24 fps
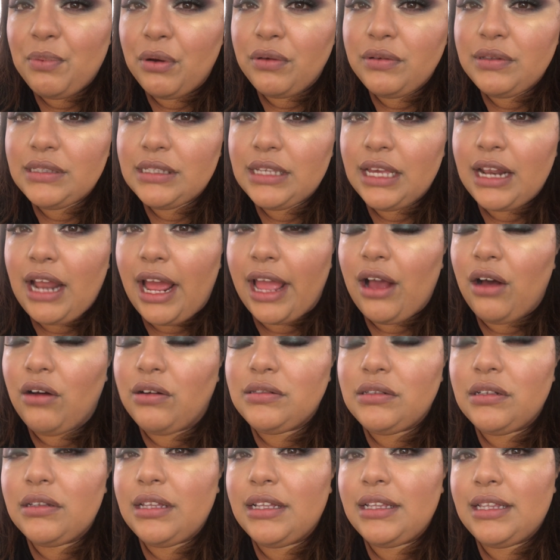prone skin, I
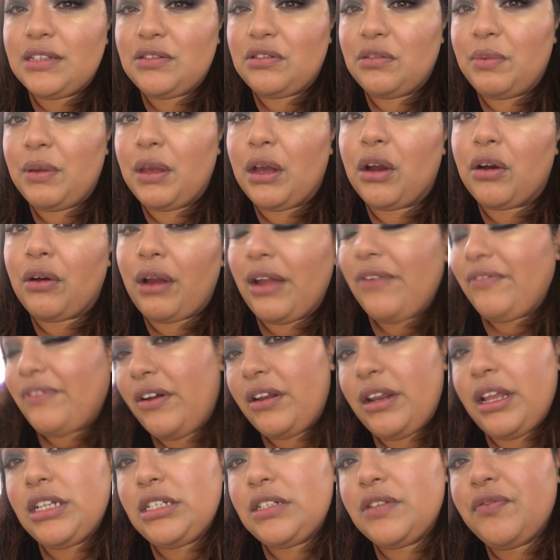also think this will be a great
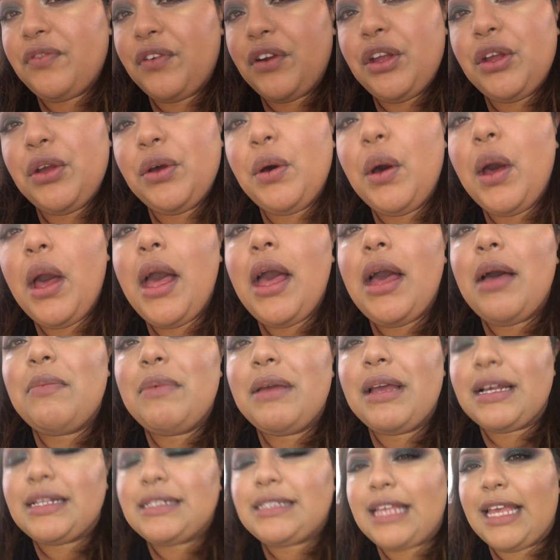foundation for you
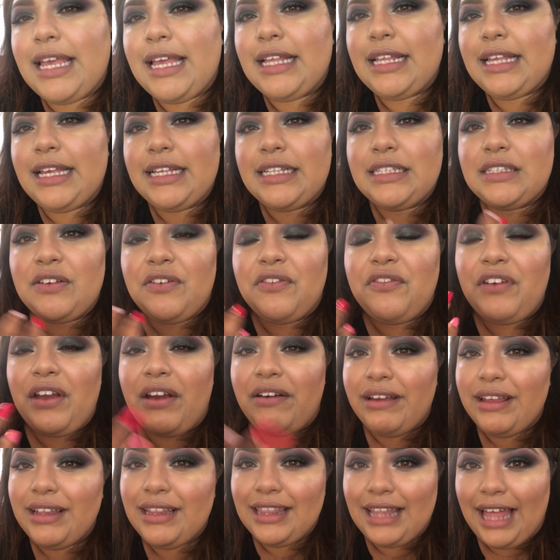because it is
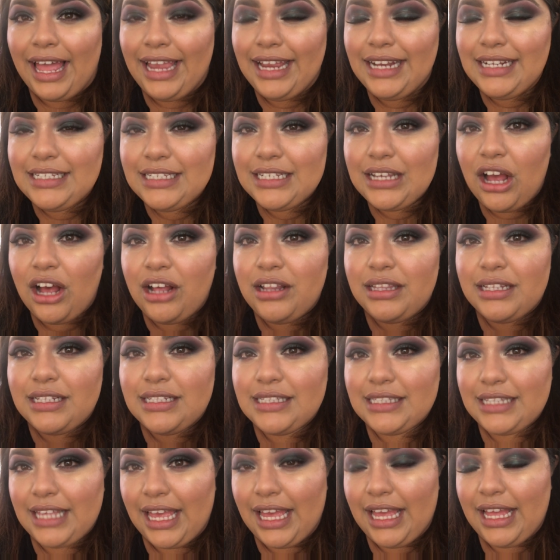very light on the
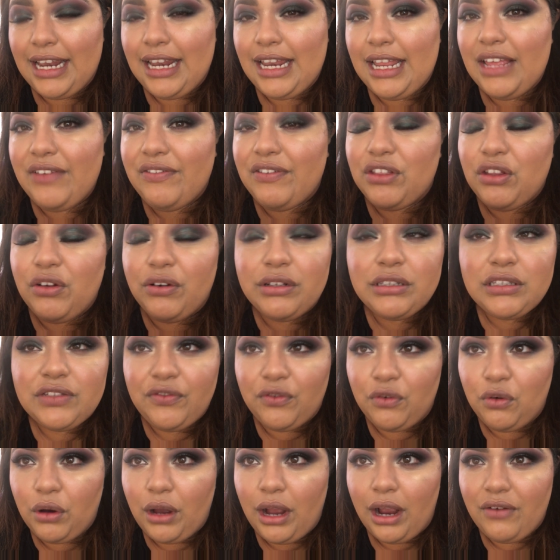skin even though it's
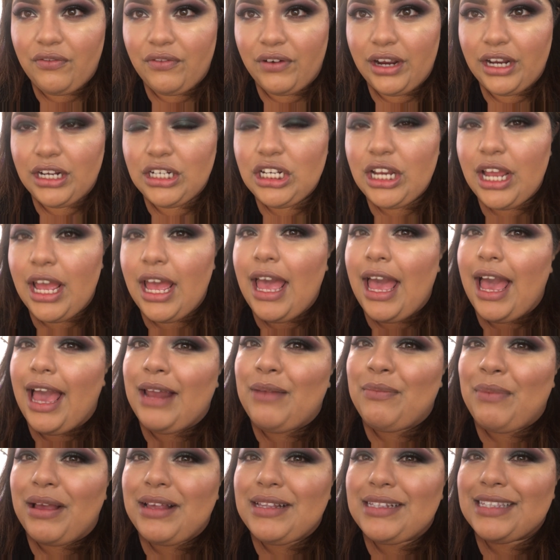full coverage
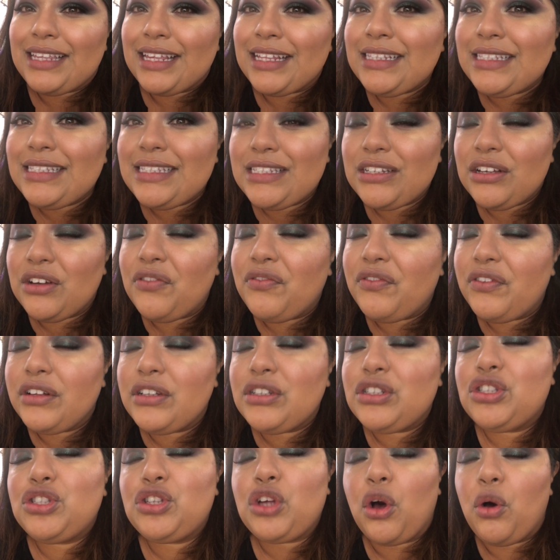and my skin still
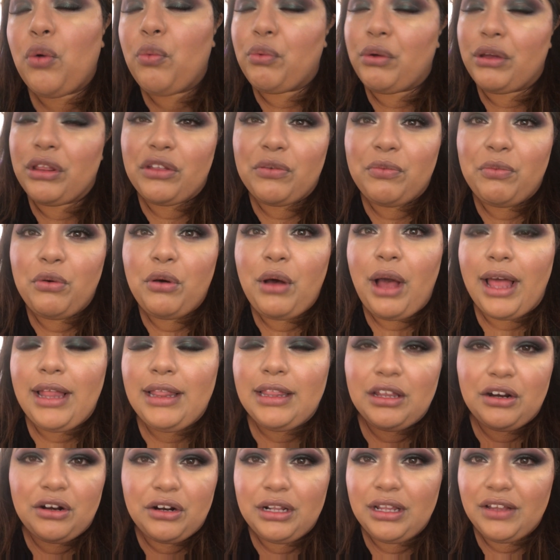feels so breathable. I
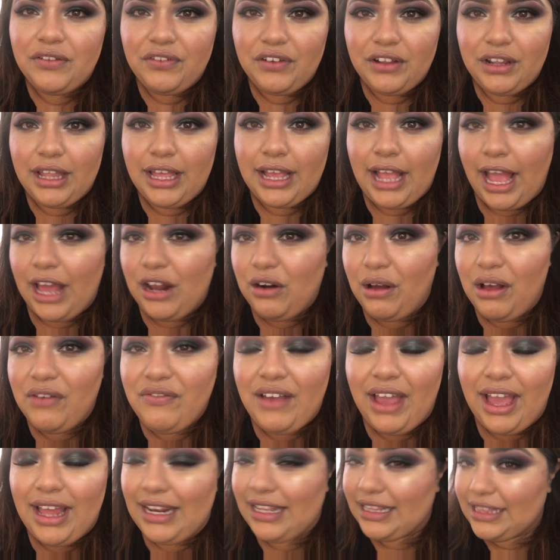literally feel like I don't
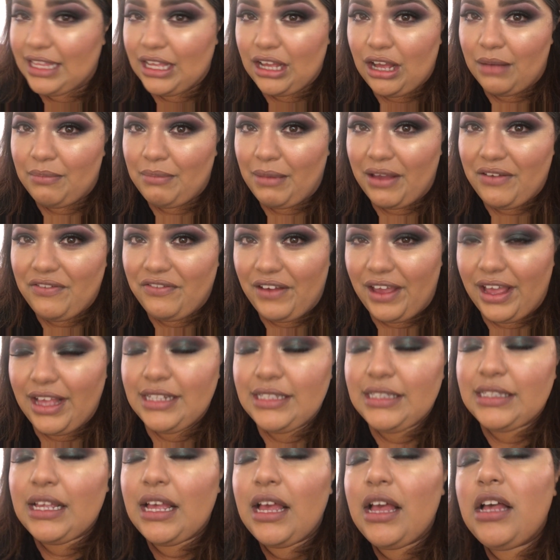have anything on my
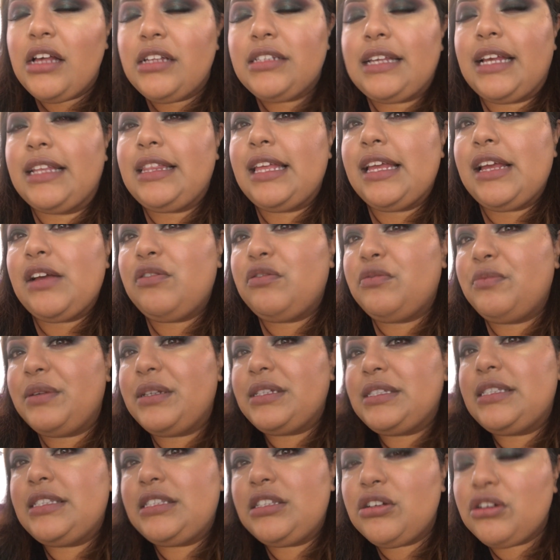face. So I think it will be
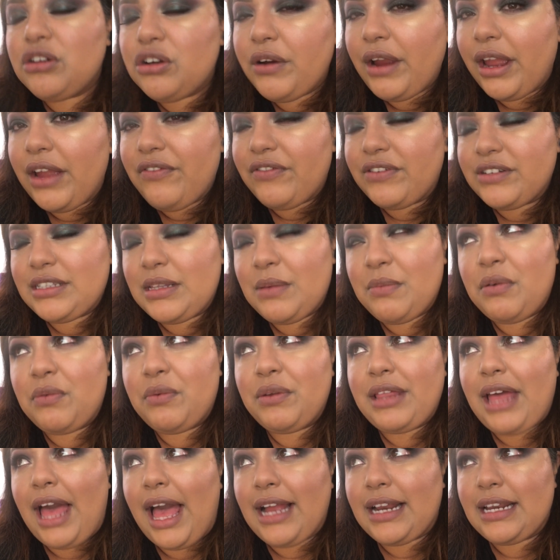still great for someone
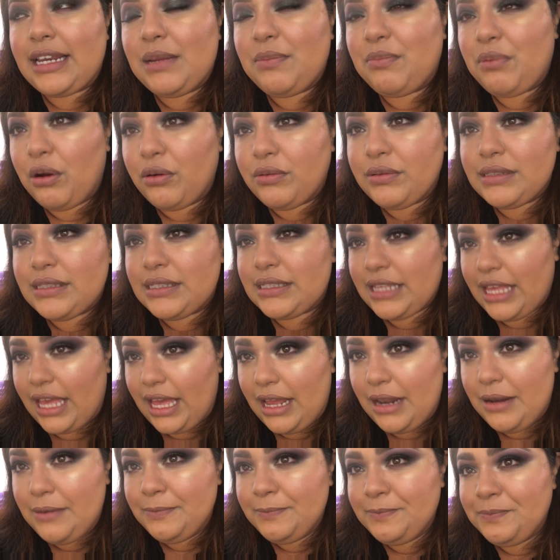with acne prone
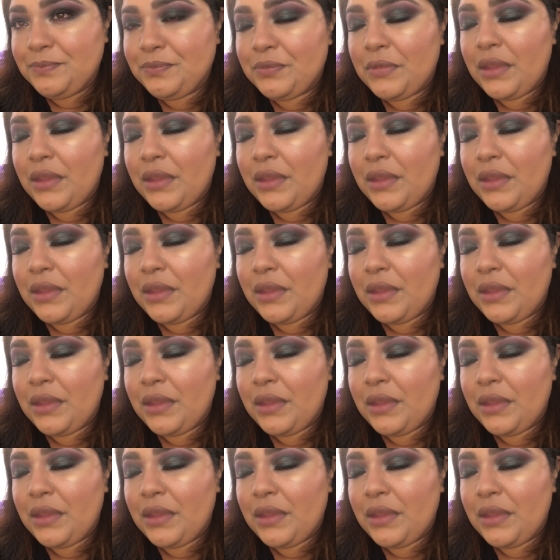skin.